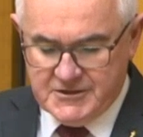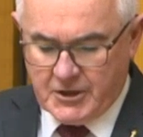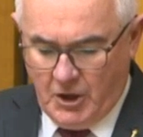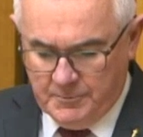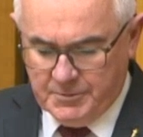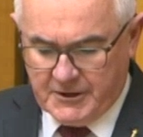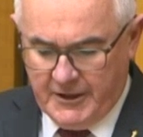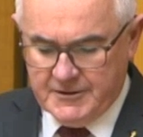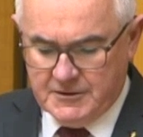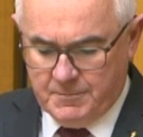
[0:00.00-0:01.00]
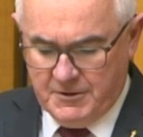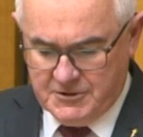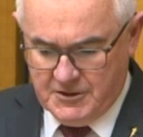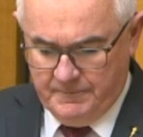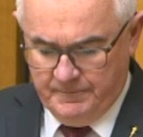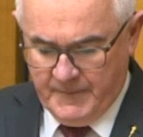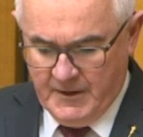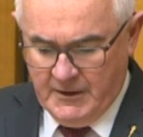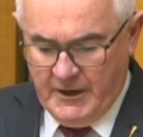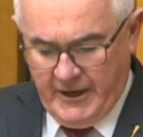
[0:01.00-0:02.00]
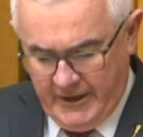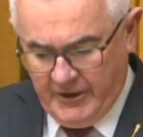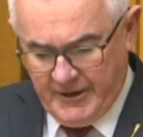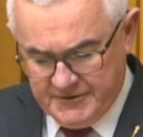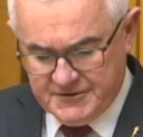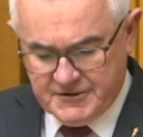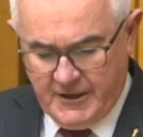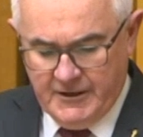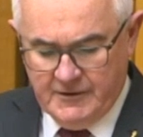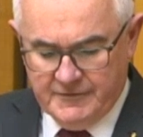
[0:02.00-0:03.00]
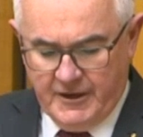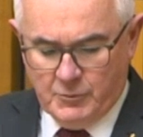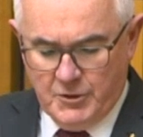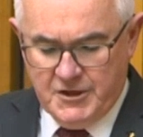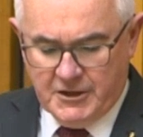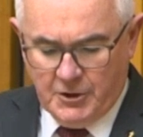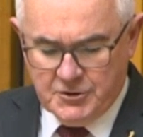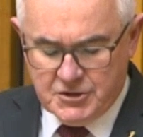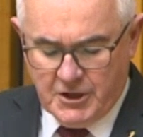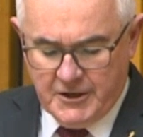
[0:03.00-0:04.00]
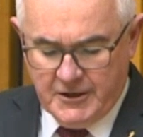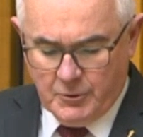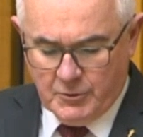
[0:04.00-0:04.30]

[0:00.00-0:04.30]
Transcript: complicate the picture, and I understand that renegotiating or